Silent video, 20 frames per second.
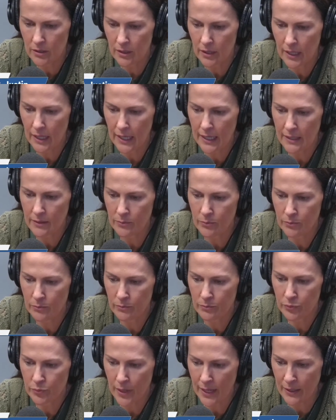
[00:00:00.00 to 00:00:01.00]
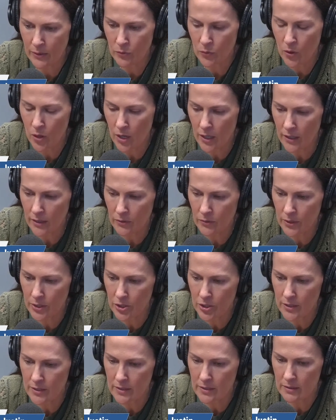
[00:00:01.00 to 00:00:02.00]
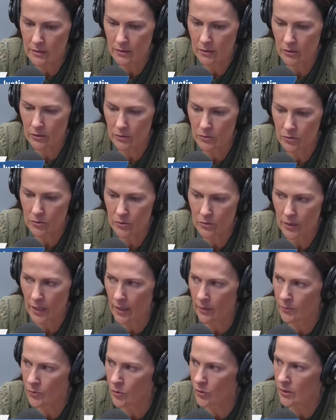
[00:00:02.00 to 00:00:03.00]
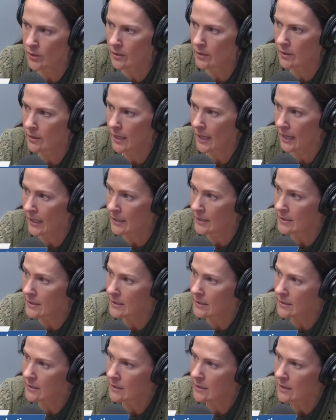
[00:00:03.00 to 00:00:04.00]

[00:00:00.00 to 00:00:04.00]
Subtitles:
at Bright Walk, which is close to Camp North End.